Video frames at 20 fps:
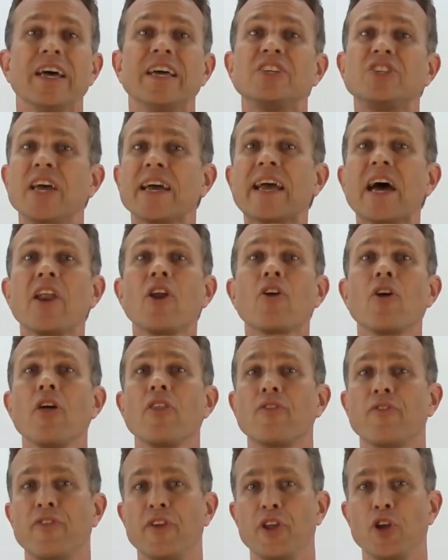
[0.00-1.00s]
check out our
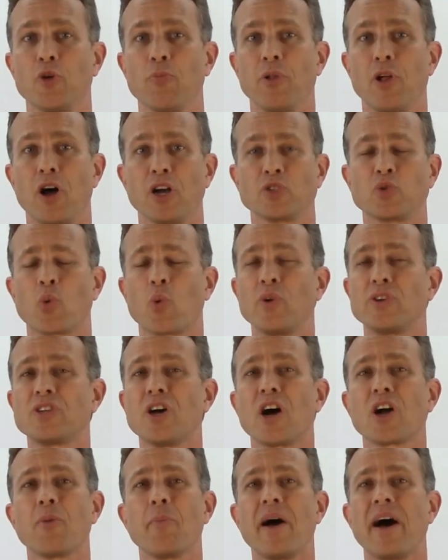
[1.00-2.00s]
other video blogs where we
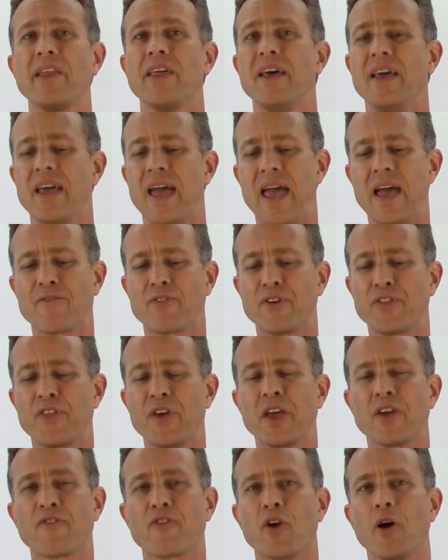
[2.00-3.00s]
talk about
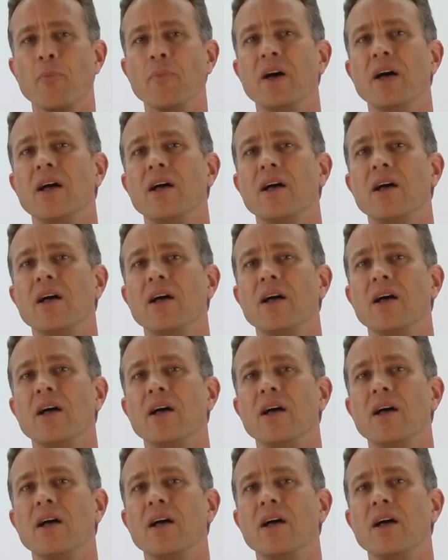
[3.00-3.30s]
everything from